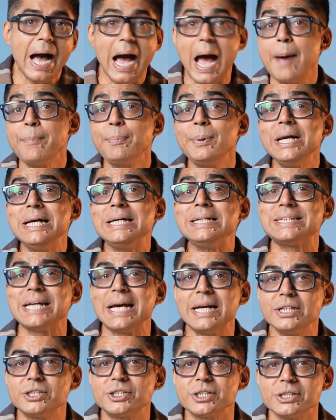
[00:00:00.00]
Apple
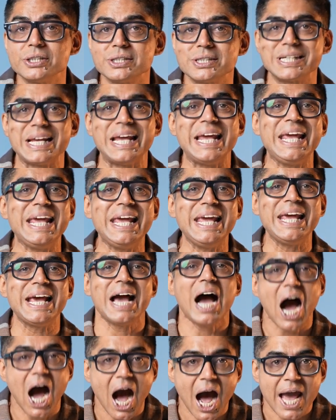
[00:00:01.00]
Intelligence,
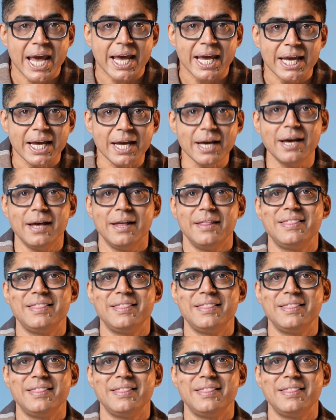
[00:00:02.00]
AI,